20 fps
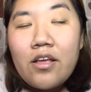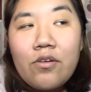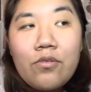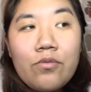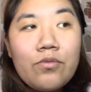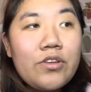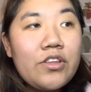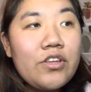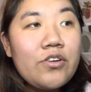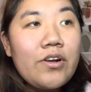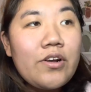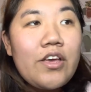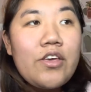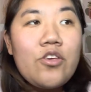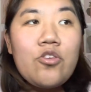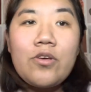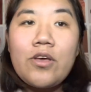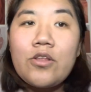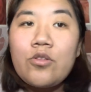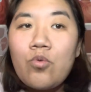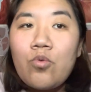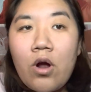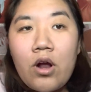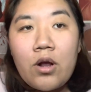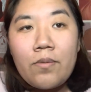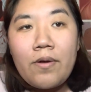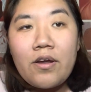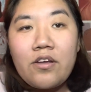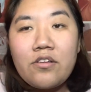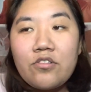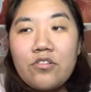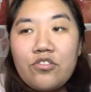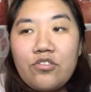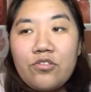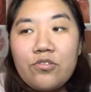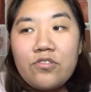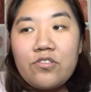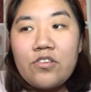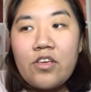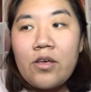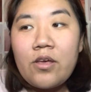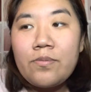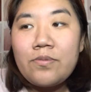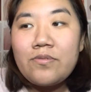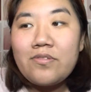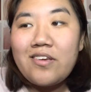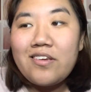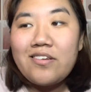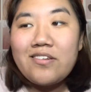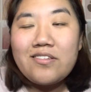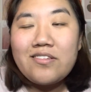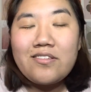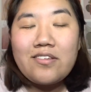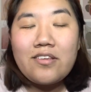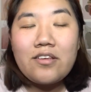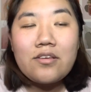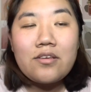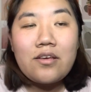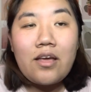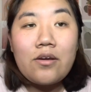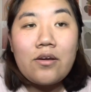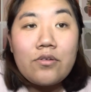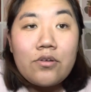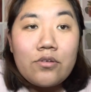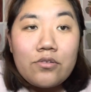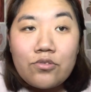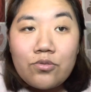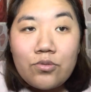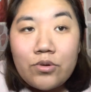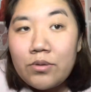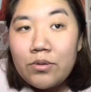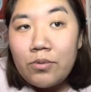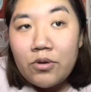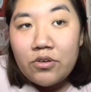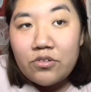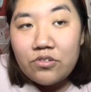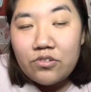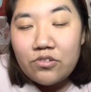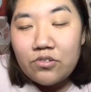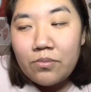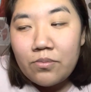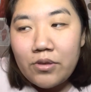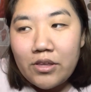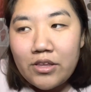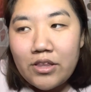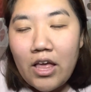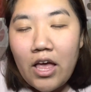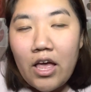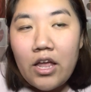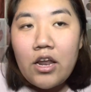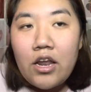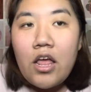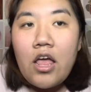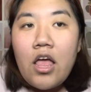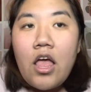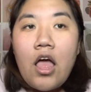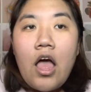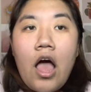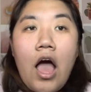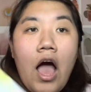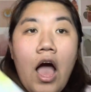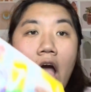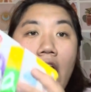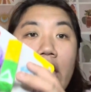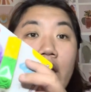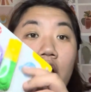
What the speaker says: really great. You get the water bottle in 2 sips, and it's like, I don't know, 20 bucks or something like that. I